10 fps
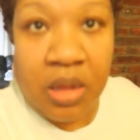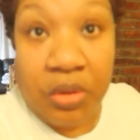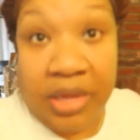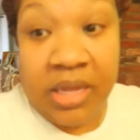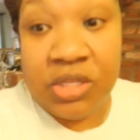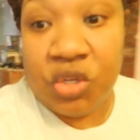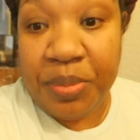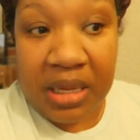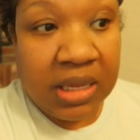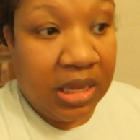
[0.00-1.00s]
Okay, so
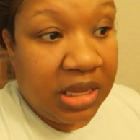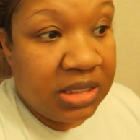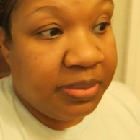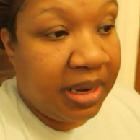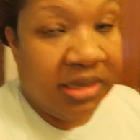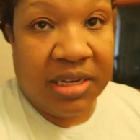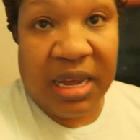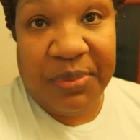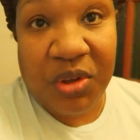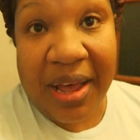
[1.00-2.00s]
because by the
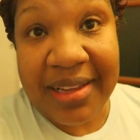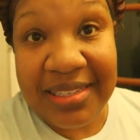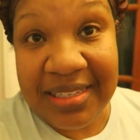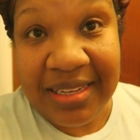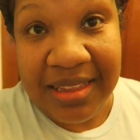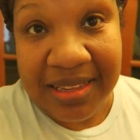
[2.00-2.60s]
time you guys see